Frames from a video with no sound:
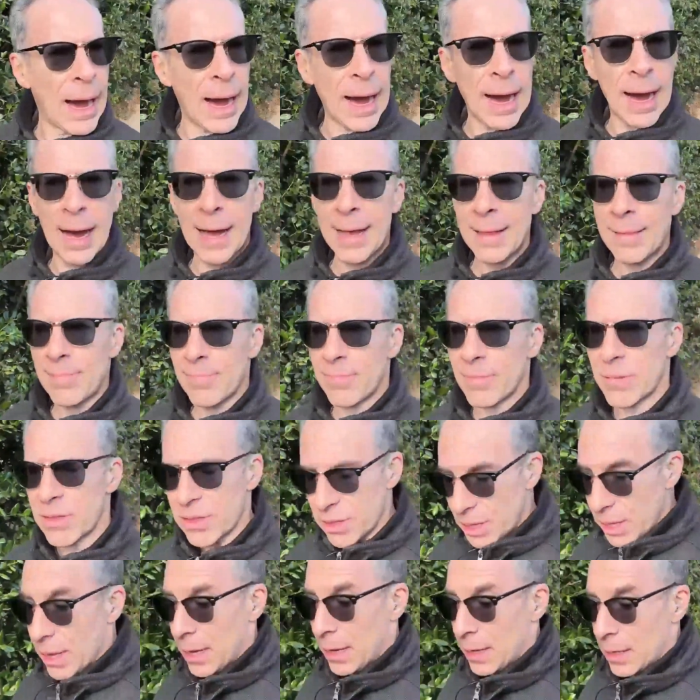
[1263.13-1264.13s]
I
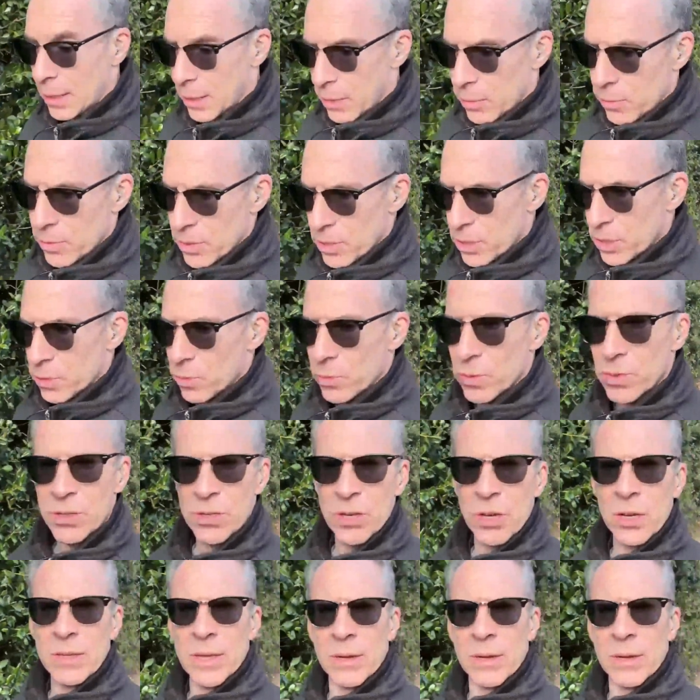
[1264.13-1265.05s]
think it was the result.